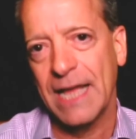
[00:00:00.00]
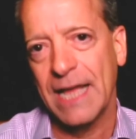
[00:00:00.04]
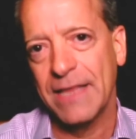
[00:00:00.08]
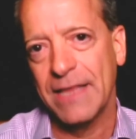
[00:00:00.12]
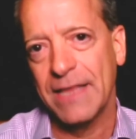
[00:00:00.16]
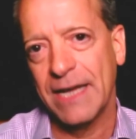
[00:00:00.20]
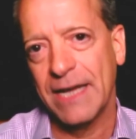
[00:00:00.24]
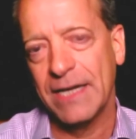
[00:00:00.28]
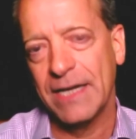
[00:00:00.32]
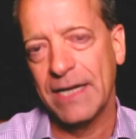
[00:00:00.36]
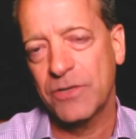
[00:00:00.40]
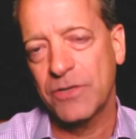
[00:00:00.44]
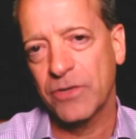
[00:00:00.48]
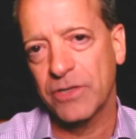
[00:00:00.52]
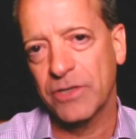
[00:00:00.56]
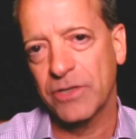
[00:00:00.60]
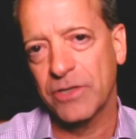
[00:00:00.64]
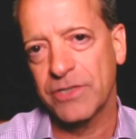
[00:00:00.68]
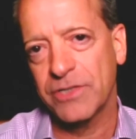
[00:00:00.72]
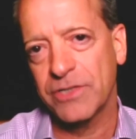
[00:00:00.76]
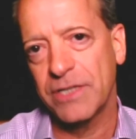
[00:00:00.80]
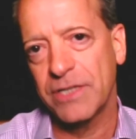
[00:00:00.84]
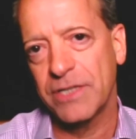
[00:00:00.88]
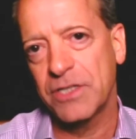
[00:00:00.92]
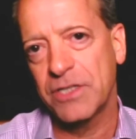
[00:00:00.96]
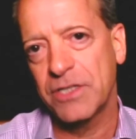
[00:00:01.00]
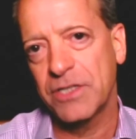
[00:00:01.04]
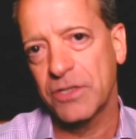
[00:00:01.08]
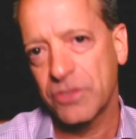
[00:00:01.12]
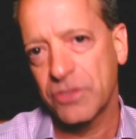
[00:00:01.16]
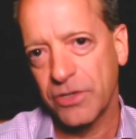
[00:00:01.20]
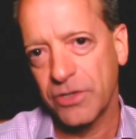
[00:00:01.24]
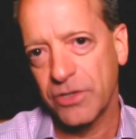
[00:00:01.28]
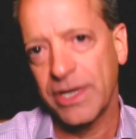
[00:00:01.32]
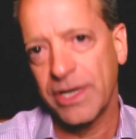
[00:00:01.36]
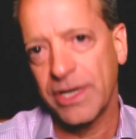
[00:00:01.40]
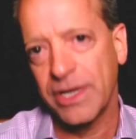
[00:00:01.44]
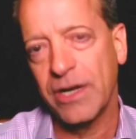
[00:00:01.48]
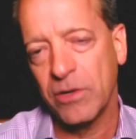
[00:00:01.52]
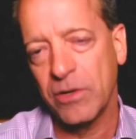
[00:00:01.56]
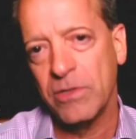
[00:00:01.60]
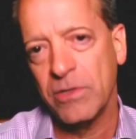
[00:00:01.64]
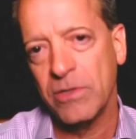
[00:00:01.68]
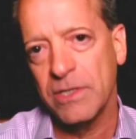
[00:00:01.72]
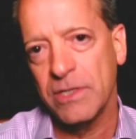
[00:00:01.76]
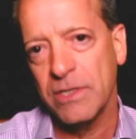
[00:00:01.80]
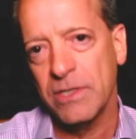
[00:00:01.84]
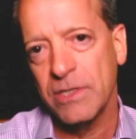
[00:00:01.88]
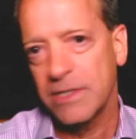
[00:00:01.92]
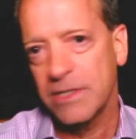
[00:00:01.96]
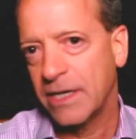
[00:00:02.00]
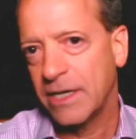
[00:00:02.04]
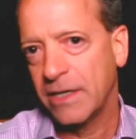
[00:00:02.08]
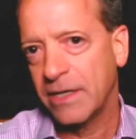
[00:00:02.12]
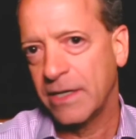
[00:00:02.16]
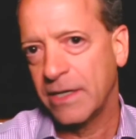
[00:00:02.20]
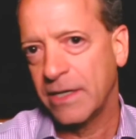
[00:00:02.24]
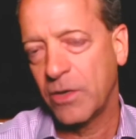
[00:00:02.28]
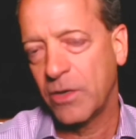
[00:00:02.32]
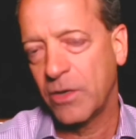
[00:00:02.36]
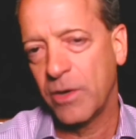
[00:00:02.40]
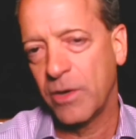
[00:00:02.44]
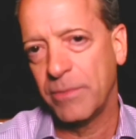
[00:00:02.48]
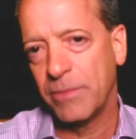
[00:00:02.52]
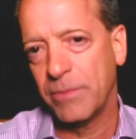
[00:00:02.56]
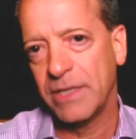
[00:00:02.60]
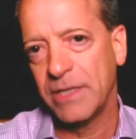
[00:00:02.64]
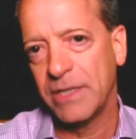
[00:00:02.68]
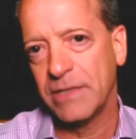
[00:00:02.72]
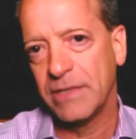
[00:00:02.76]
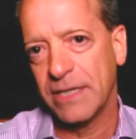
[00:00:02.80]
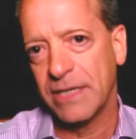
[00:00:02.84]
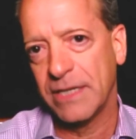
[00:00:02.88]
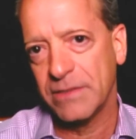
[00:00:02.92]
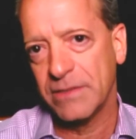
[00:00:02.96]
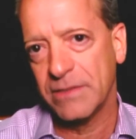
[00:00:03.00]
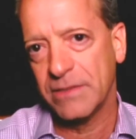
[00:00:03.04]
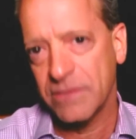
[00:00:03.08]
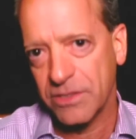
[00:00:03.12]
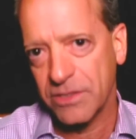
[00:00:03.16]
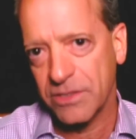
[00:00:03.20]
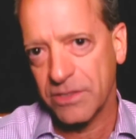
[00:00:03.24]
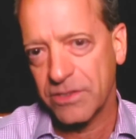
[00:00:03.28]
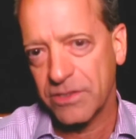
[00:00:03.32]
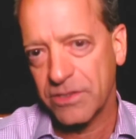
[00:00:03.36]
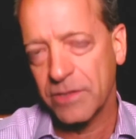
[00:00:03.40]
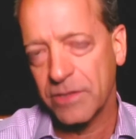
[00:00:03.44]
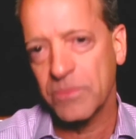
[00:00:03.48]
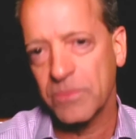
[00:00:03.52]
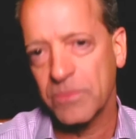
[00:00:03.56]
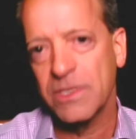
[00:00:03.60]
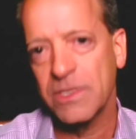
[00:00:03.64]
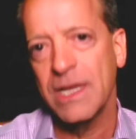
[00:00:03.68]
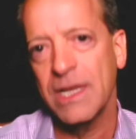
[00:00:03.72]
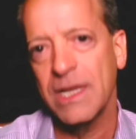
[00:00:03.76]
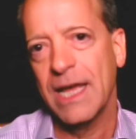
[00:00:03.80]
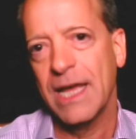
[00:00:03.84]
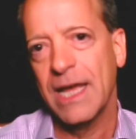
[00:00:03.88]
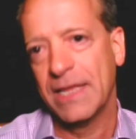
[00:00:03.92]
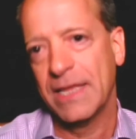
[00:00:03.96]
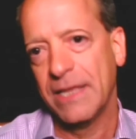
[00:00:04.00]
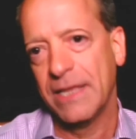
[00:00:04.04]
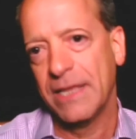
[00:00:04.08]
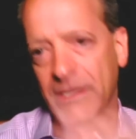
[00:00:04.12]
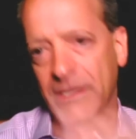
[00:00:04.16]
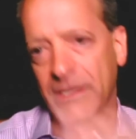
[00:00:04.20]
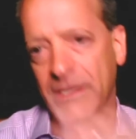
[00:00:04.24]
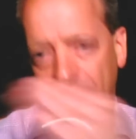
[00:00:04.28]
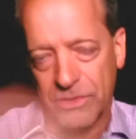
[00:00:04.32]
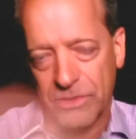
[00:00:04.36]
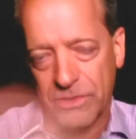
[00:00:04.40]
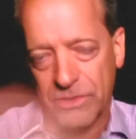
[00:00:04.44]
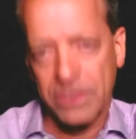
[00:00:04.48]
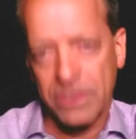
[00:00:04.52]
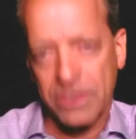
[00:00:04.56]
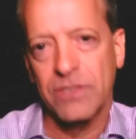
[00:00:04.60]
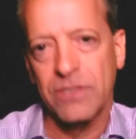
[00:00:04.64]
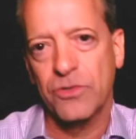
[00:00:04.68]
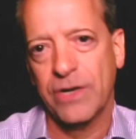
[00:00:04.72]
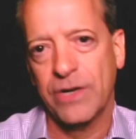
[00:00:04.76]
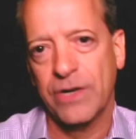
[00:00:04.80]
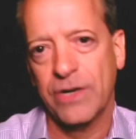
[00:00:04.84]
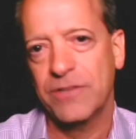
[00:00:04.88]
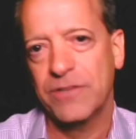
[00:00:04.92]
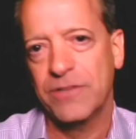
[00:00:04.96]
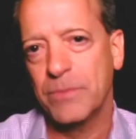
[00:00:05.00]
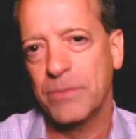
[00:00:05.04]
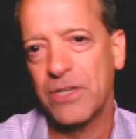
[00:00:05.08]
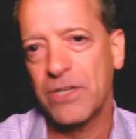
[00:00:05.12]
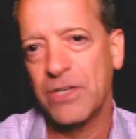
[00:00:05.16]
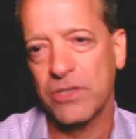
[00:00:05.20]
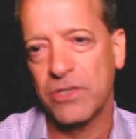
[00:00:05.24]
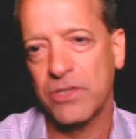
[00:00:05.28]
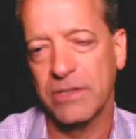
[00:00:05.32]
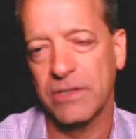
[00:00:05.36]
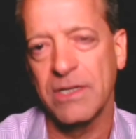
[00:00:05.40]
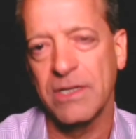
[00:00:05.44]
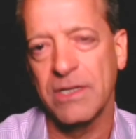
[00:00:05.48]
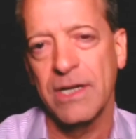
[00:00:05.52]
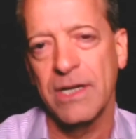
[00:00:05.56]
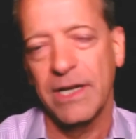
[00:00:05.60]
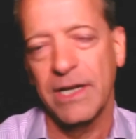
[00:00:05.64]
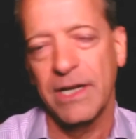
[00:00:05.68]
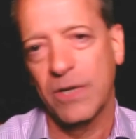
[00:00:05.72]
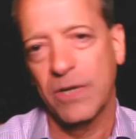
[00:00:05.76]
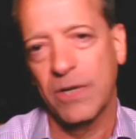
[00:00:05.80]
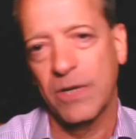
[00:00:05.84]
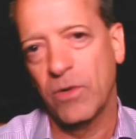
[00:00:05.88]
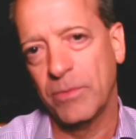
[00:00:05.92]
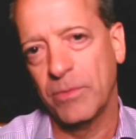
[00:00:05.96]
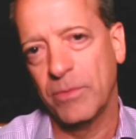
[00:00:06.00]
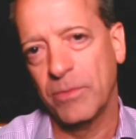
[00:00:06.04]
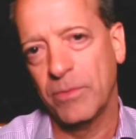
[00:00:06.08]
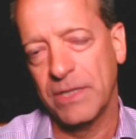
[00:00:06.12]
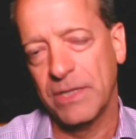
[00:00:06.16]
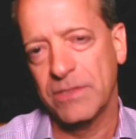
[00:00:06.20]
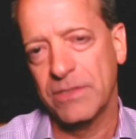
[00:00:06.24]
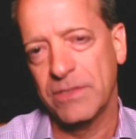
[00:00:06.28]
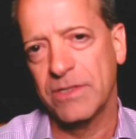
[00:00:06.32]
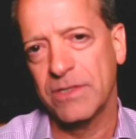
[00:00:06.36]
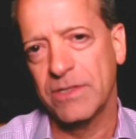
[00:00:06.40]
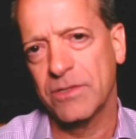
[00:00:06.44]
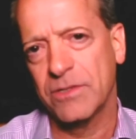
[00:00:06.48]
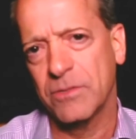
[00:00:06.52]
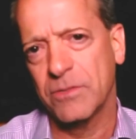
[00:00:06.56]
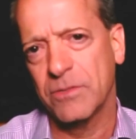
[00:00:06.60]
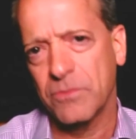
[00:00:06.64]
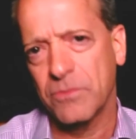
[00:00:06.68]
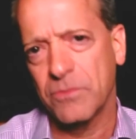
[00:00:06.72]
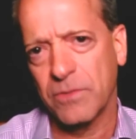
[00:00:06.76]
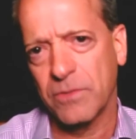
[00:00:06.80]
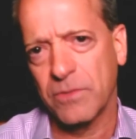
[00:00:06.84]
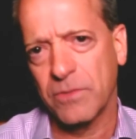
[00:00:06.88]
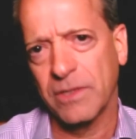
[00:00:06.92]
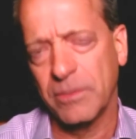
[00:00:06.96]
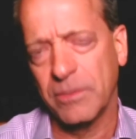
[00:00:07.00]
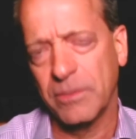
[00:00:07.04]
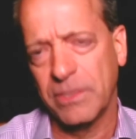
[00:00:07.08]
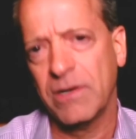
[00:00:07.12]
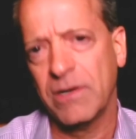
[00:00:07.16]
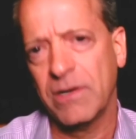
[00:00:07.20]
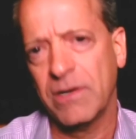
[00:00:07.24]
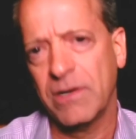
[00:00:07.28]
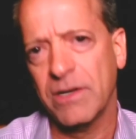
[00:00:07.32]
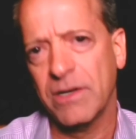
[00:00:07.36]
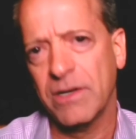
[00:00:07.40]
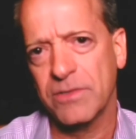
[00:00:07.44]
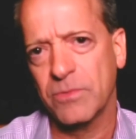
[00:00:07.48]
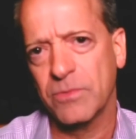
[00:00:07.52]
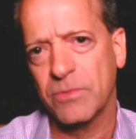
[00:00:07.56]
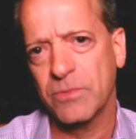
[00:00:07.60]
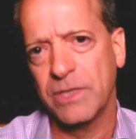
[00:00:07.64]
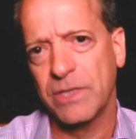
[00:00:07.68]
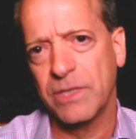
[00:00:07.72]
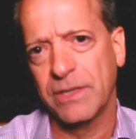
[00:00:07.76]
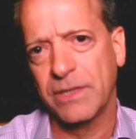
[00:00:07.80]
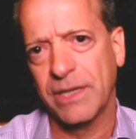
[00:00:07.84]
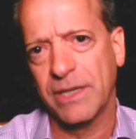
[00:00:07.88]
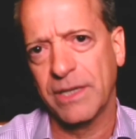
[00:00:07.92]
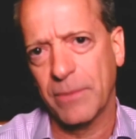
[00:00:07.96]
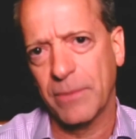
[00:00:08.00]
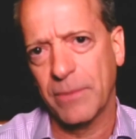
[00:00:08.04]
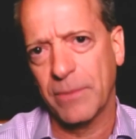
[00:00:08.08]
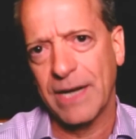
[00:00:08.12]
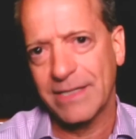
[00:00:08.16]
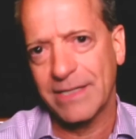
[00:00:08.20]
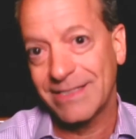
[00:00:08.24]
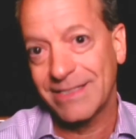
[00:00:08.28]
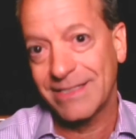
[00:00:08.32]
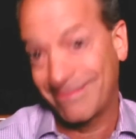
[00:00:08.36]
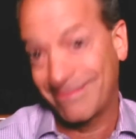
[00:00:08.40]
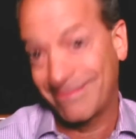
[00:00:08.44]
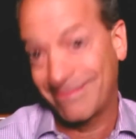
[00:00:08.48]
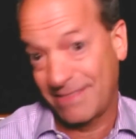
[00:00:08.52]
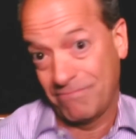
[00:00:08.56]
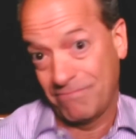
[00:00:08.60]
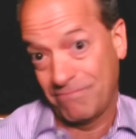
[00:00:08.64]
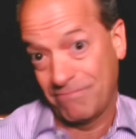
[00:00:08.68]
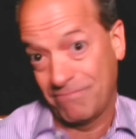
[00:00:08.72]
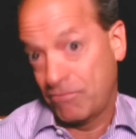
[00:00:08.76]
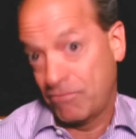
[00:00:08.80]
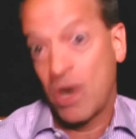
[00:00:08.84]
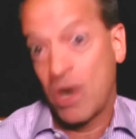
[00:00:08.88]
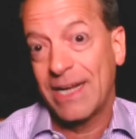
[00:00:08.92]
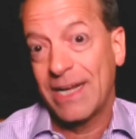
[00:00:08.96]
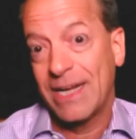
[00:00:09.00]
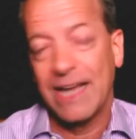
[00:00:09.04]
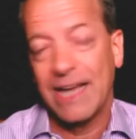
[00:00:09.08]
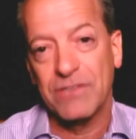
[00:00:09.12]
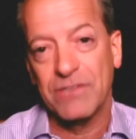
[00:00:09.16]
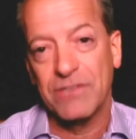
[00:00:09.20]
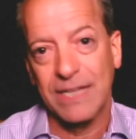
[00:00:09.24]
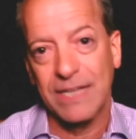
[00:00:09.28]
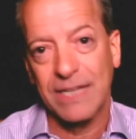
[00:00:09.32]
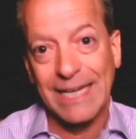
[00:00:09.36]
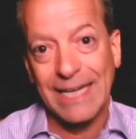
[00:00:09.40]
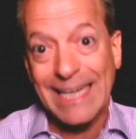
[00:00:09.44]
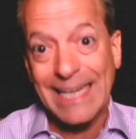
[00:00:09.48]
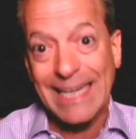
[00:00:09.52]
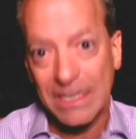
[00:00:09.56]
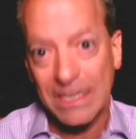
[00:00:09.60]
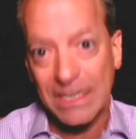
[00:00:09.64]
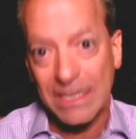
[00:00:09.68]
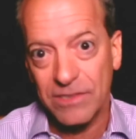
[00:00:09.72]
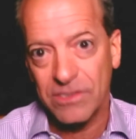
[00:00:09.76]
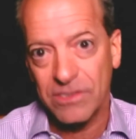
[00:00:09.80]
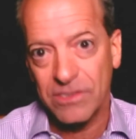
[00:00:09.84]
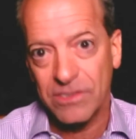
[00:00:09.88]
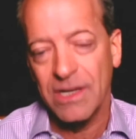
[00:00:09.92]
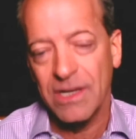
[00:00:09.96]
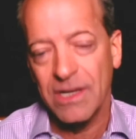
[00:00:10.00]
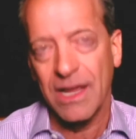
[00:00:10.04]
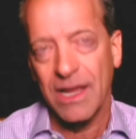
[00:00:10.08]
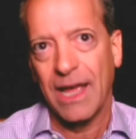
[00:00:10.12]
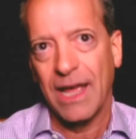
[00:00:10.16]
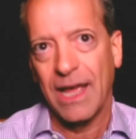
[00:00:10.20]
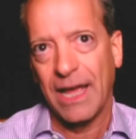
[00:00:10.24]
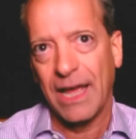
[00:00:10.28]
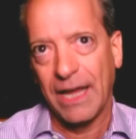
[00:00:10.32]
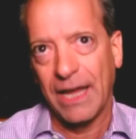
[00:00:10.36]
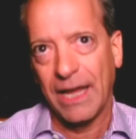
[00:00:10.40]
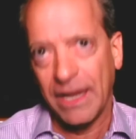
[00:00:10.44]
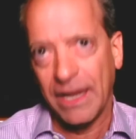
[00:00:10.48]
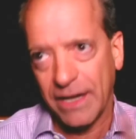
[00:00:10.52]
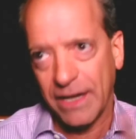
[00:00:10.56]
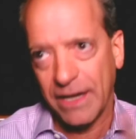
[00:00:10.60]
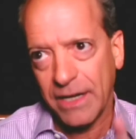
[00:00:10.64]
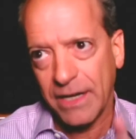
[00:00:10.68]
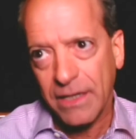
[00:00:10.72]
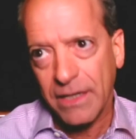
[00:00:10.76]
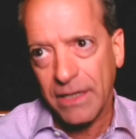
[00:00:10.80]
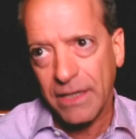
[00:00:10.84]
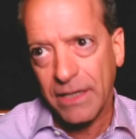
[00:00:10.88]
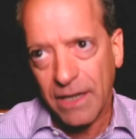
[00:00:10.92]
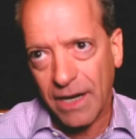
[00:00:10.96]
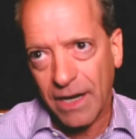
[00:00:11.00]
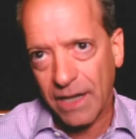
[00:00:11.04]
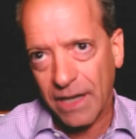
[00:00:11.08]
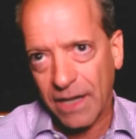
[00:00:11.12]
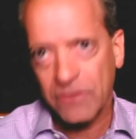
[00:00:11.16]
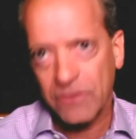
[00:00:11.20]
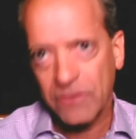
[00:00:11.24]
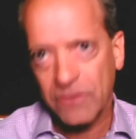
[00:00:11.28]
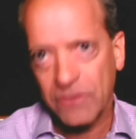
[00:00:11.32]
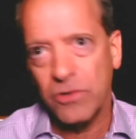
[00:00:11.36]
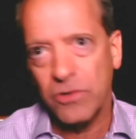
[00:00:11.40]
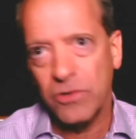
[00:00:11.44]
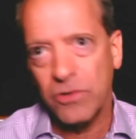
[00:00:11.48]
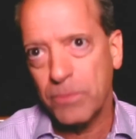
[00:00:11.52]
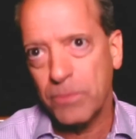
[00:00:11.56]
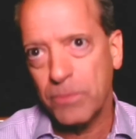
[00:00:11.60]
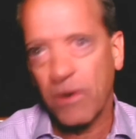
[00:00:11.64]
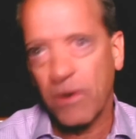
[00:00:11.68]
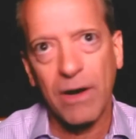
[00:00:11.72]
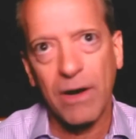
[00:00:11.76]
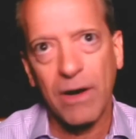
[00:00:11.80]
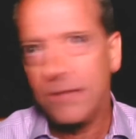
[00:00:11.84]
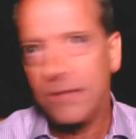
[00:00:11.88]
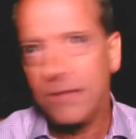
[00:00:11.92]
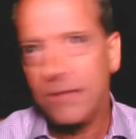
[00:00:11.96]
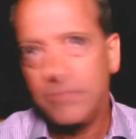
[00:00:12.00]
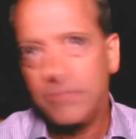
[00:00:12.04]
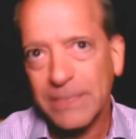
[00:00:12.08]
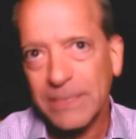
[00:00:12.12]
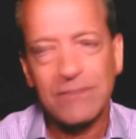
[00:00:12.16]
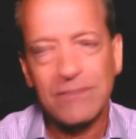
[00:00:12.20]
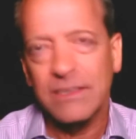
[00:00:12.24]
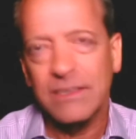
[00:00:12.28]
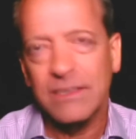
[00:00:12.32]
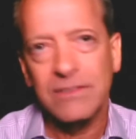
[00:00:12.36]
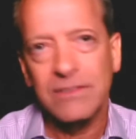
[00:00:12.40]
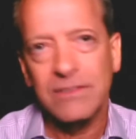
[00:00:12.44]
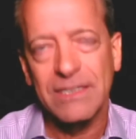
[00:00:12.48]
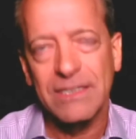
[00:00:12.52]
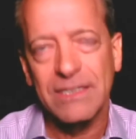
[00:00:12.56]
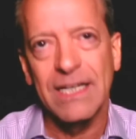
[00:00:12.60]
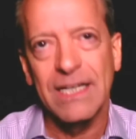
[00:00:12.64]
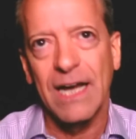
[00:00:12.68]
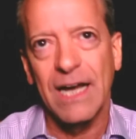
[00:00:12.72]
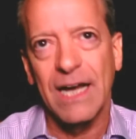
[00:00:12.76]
And then it drills into studio uh, equipment and systems, and then goes into transmission equipment and systems. Really, because when you think about it, broadcasting is a uh, two-part business.